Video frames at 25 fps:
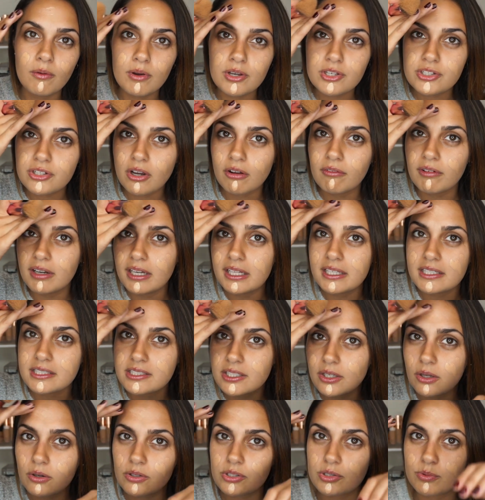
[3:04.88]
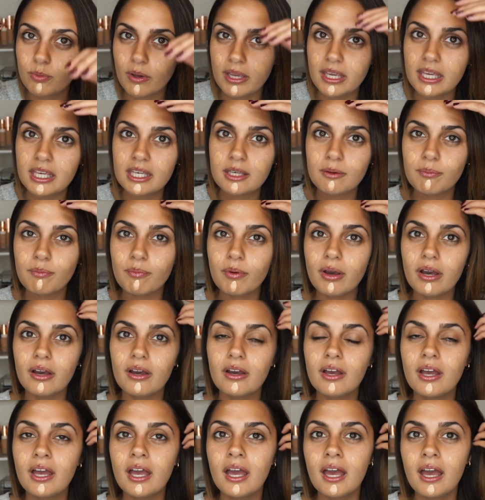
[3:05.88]
which I released last week,
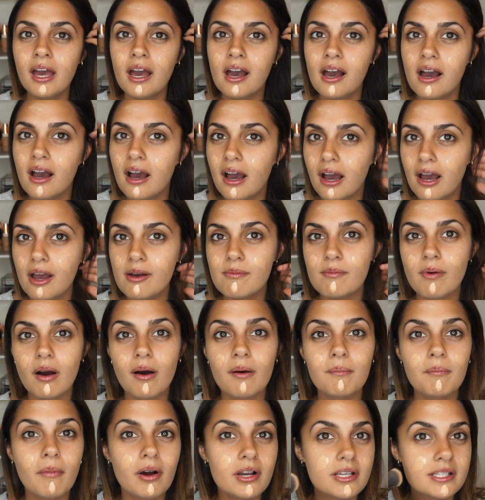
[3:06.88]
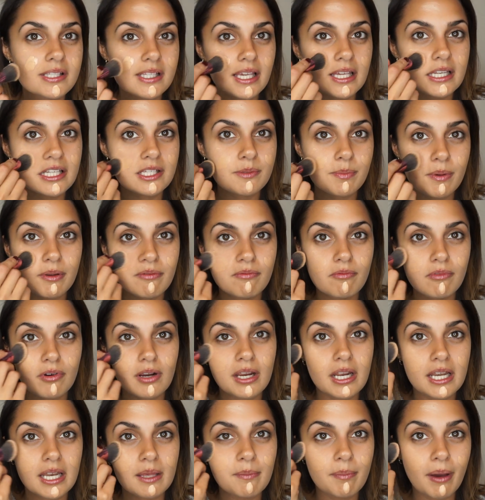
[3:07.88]
but um, my skin has been
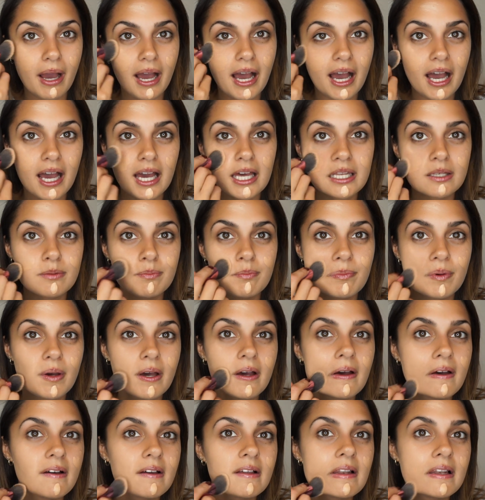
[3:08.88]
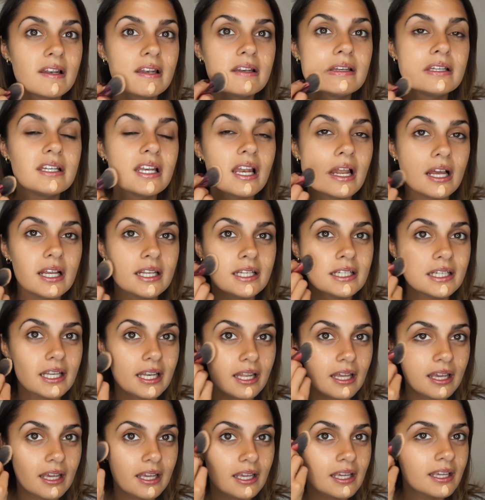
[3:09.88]
really bad. But
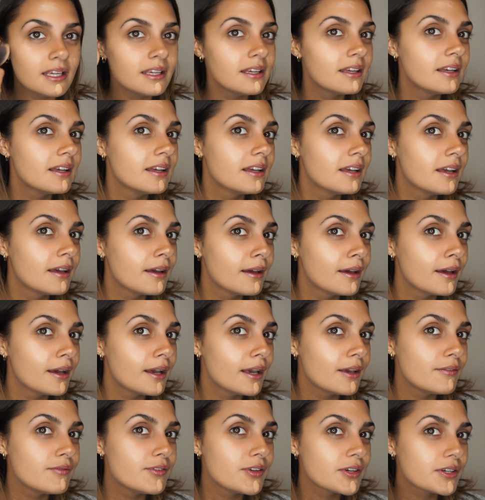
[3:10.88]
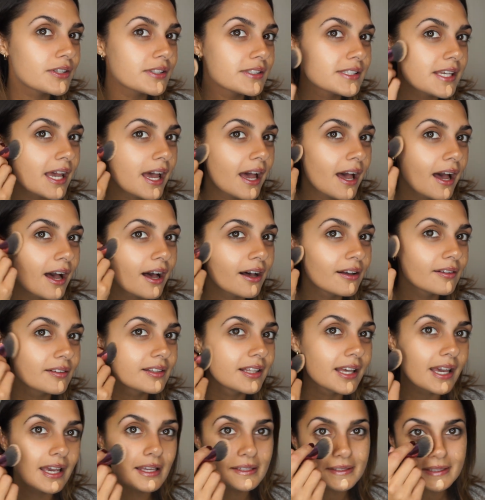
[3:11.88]
lately, if you can tell,
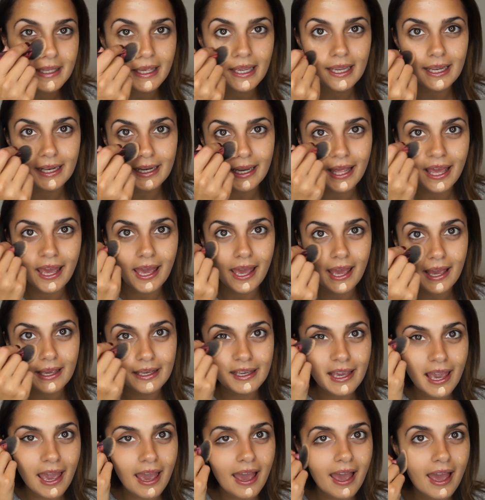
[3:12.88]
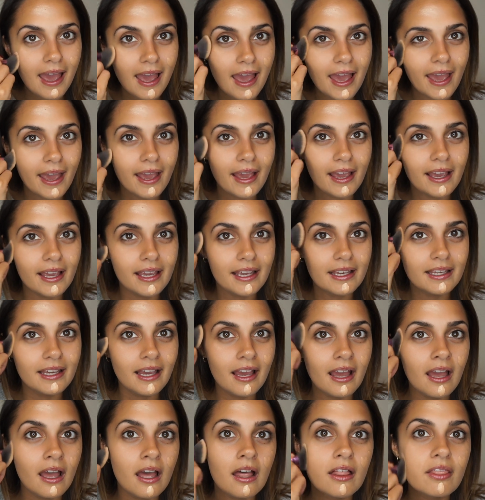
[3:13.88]
it's healing, yay!
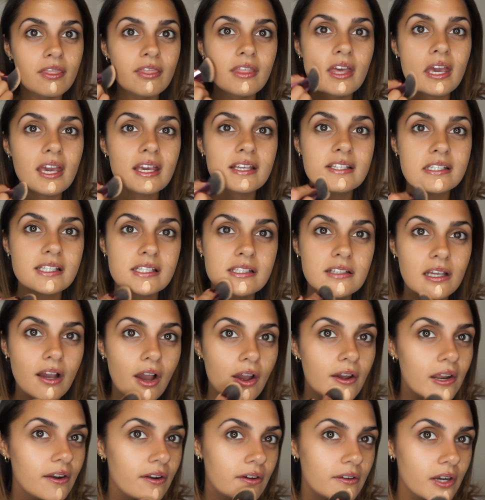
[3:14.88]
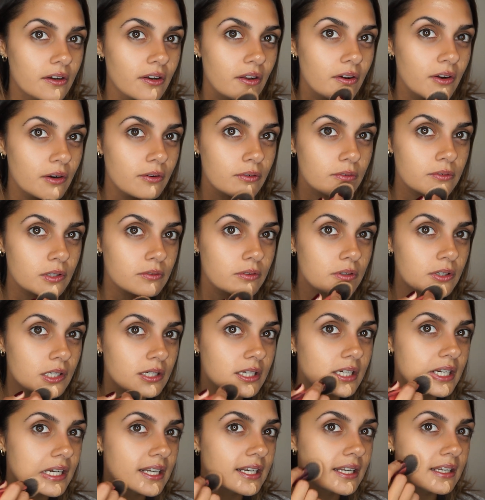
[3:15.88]
This is going on
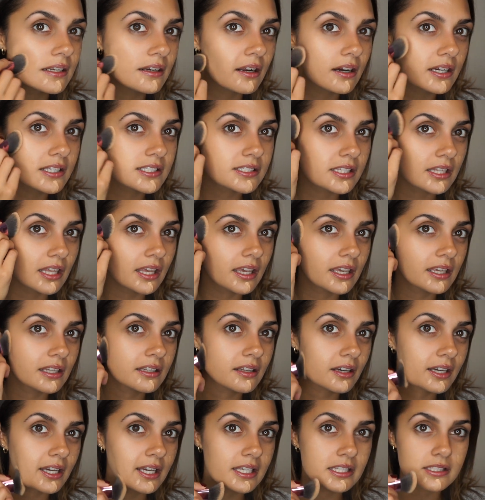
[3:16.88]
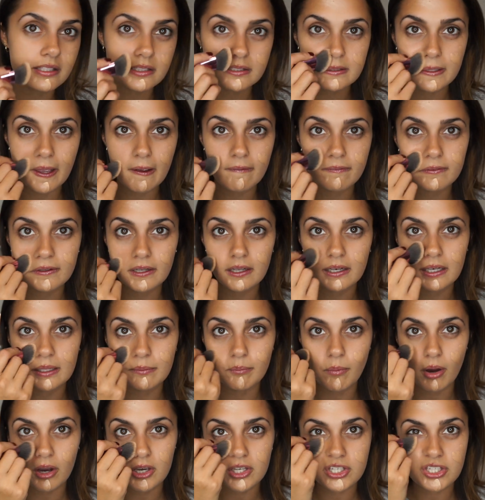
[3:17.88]
really nicely. Look, it's definitely
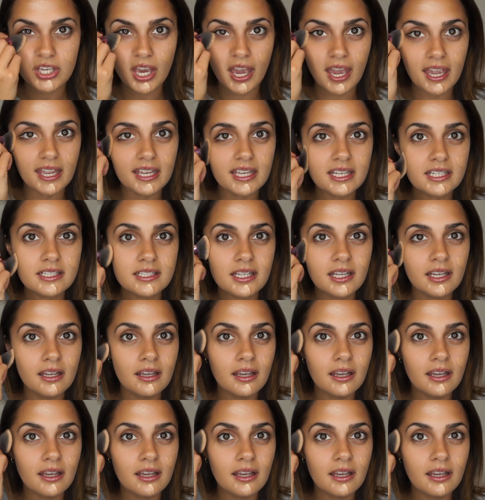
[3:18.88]
my shade.